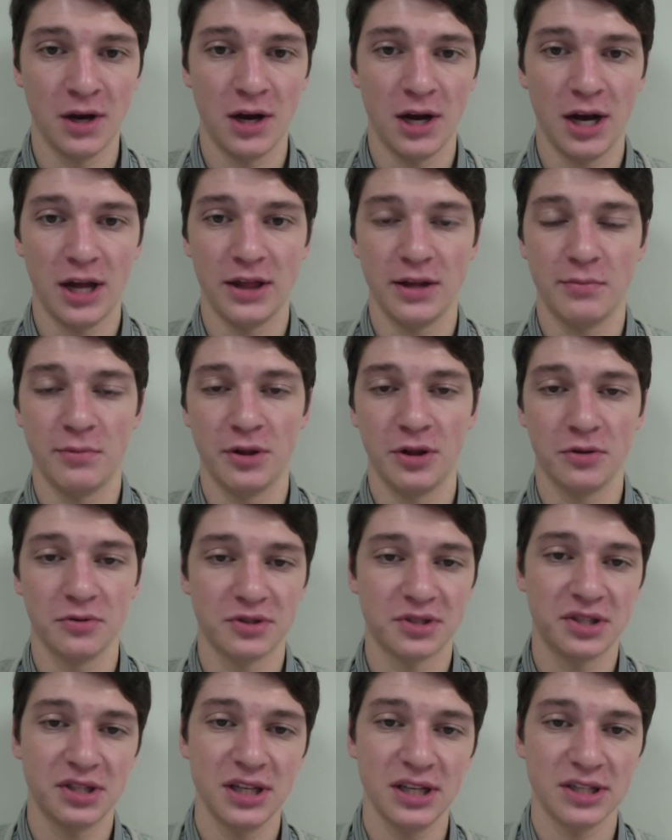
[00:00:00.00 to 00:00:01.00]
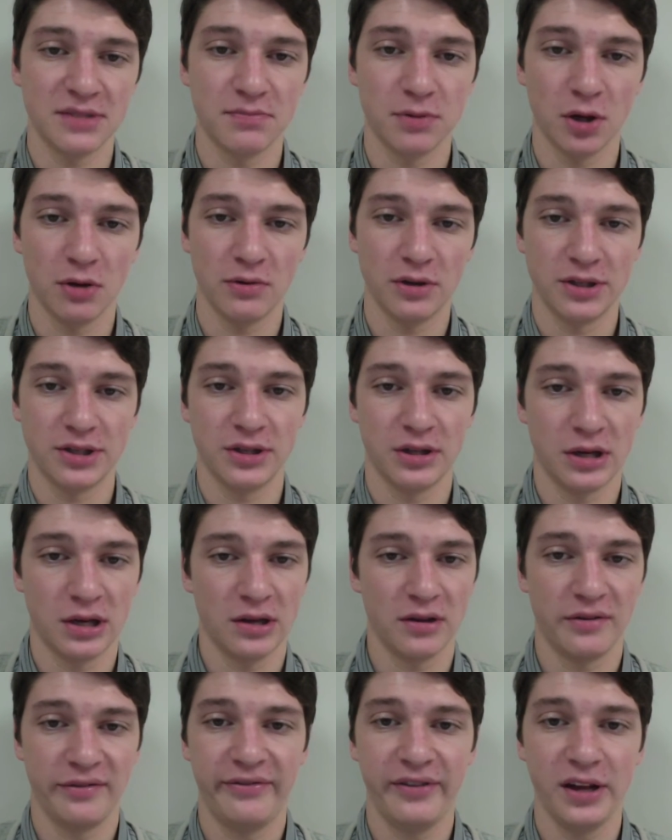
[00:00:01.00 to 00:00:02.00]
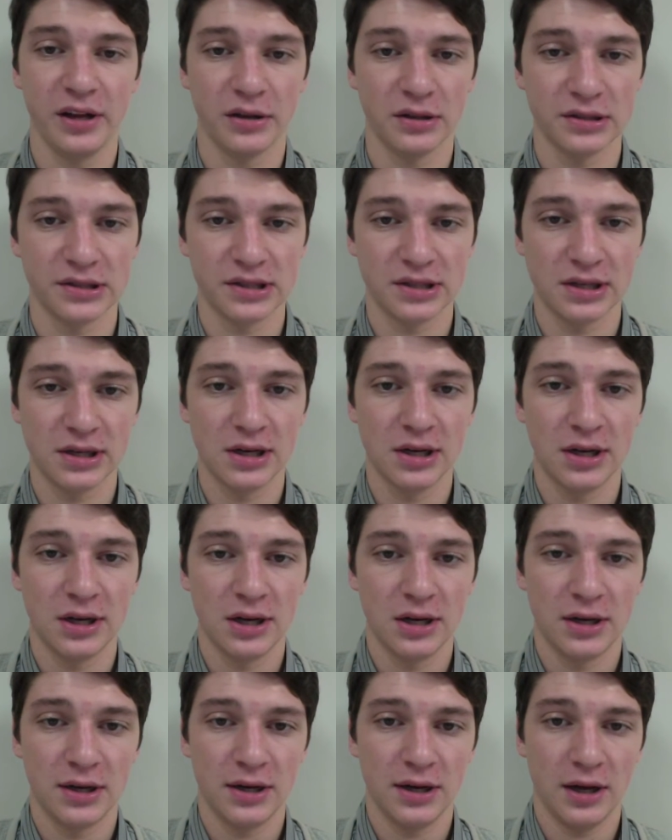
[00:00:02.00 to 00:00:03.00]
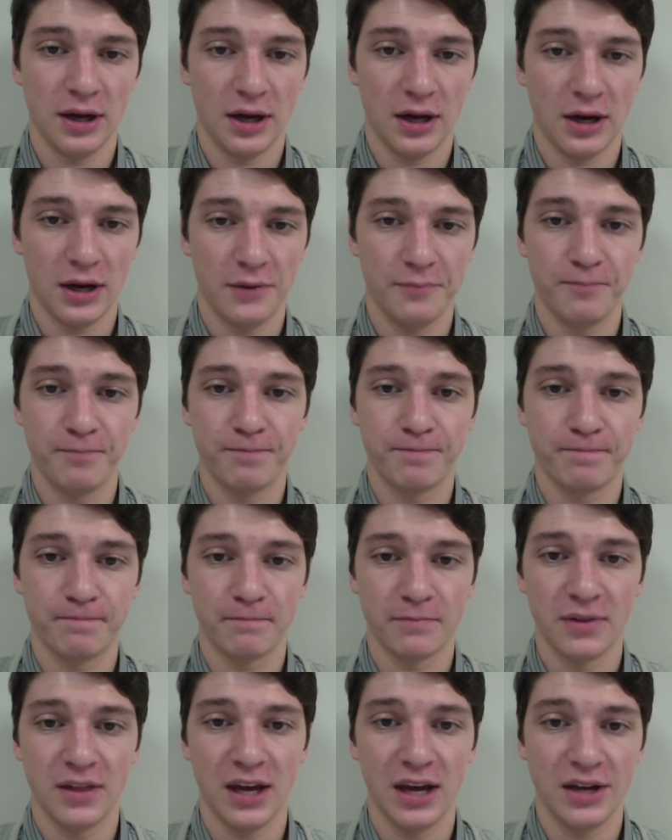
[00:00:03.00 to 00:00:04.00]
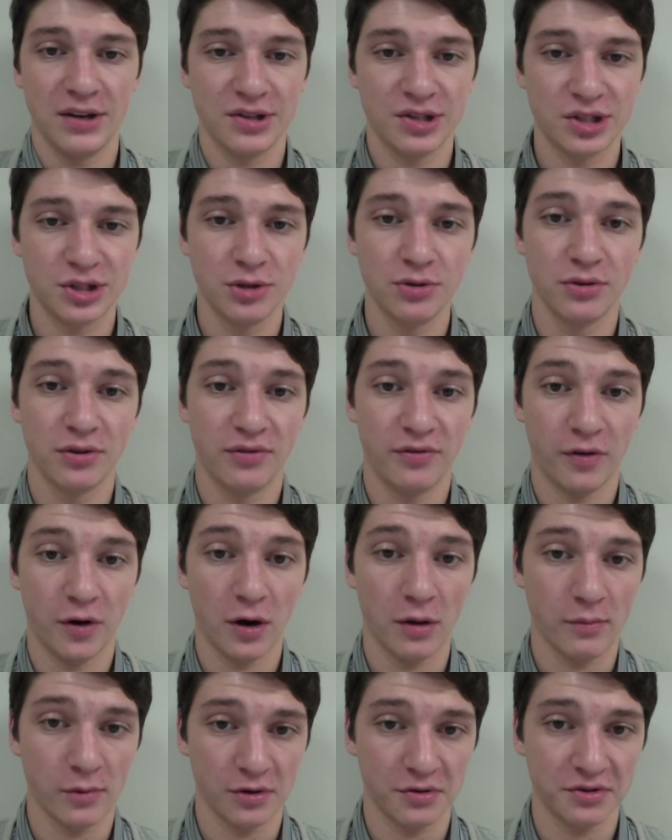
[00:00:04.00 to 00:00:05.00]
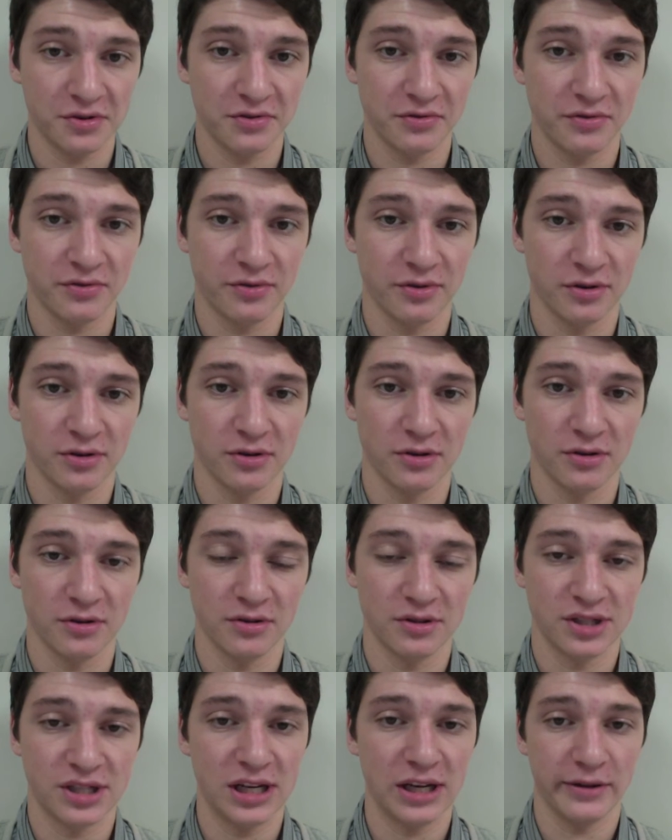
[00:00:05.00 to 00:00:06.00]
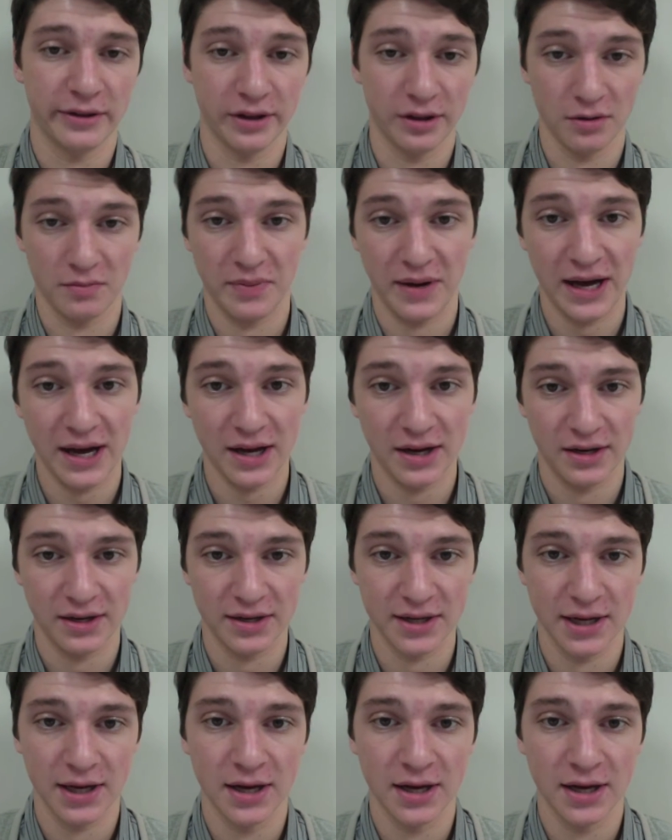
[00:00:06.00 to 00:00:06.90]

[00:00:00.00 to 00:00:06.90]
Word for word: And then when those seeds blow into the other fields, um, they sue the farmers for stealing their patent.